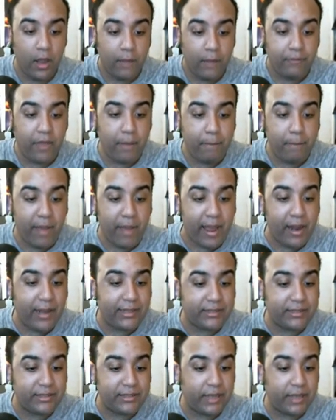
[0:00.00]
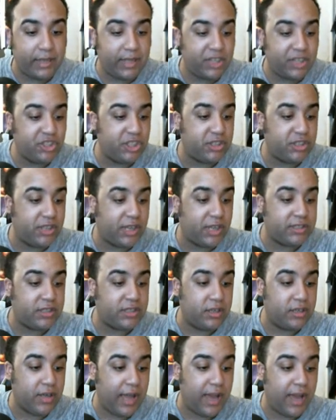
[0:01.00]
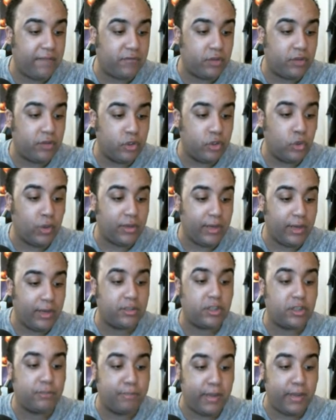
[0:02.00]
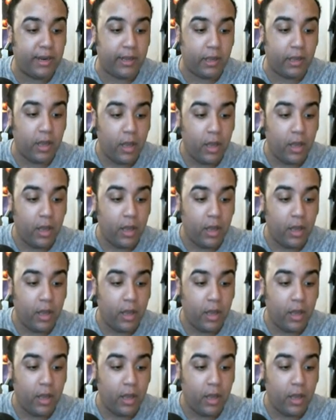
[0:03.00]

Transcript: Then Bayley said that she doesn't have to do Alexa's bidding.